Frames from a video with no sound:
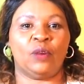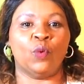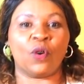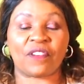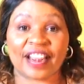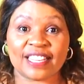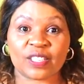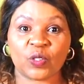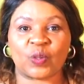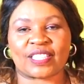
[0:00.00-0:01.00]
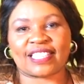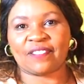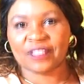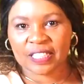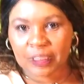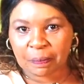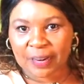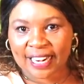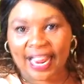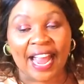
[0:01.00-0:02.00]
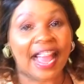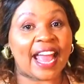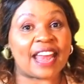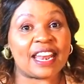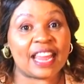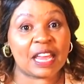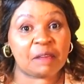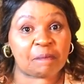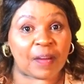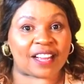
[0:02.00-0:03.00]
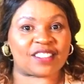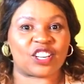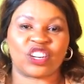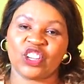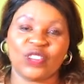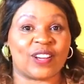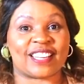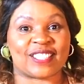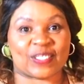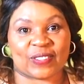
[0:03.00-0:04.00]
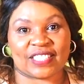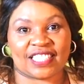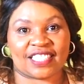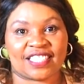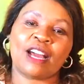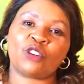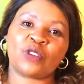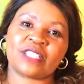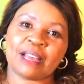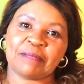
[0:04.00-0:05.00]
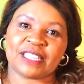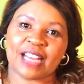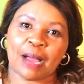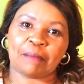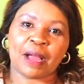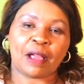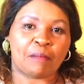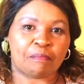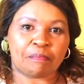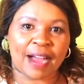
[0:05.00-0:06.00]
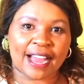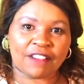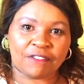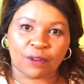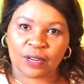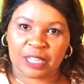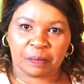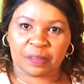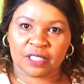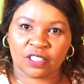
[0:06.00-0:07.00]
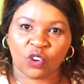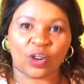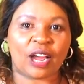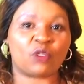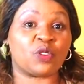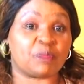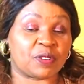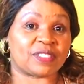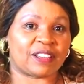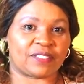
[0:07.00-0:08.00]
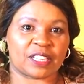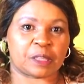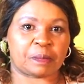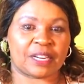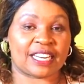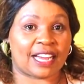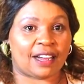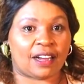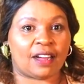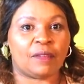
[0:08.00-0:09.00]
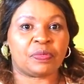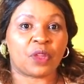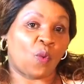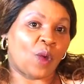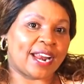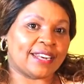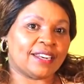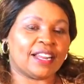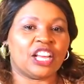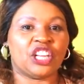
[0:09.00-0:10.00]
will raise your self-discipline and impact your results. Now, to sum it up, my 4 tips on how to improve self-discipline are: 1,